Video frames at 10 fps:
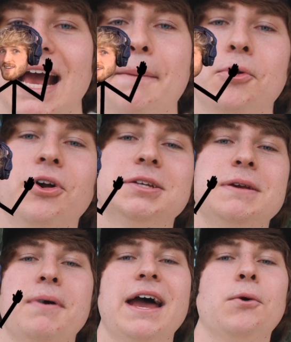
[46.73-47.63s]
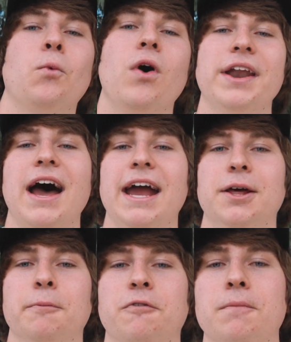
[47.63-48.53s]
me, I'm going to be buying one
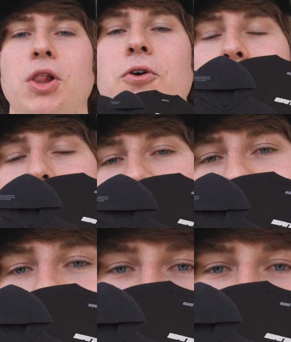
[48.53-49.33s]
item from Logan Paul's